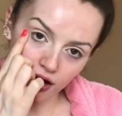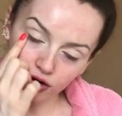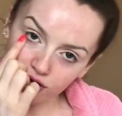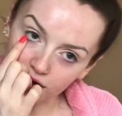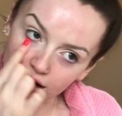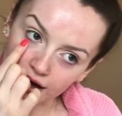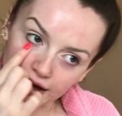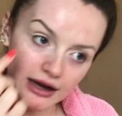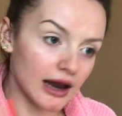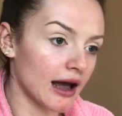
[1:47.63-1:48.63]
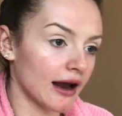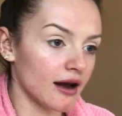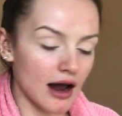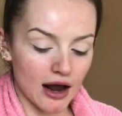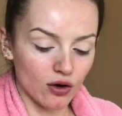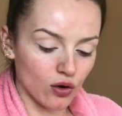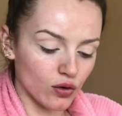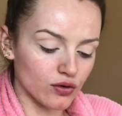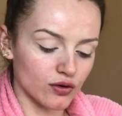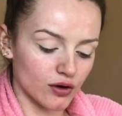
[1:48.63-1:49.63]
just a clean line, and
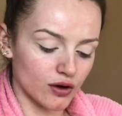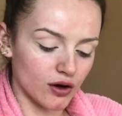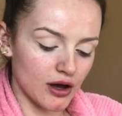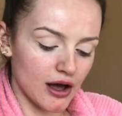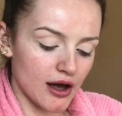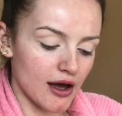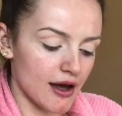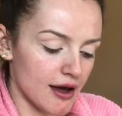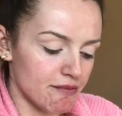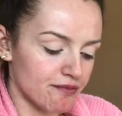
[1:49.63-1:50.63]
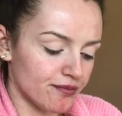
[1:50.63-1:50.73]
also this